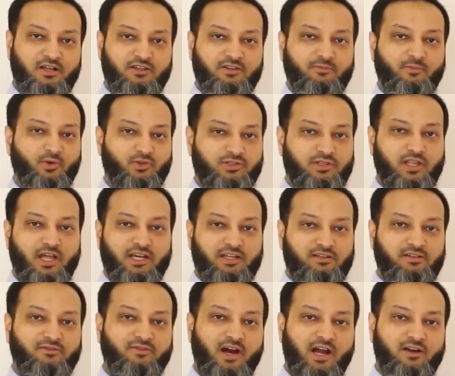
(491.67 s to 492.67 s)
The most
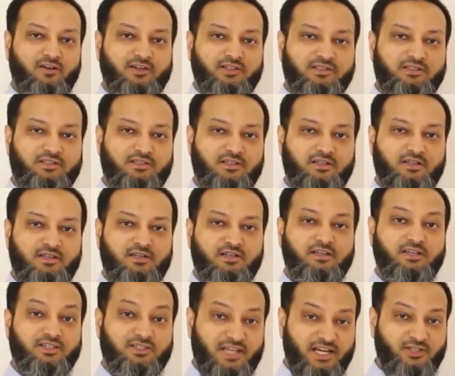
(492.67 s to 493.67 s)
likely virus
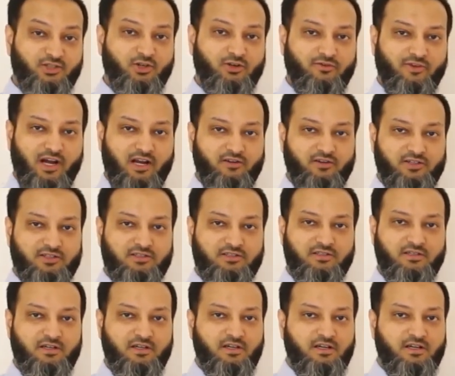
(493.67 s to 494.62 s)
is enterovirus.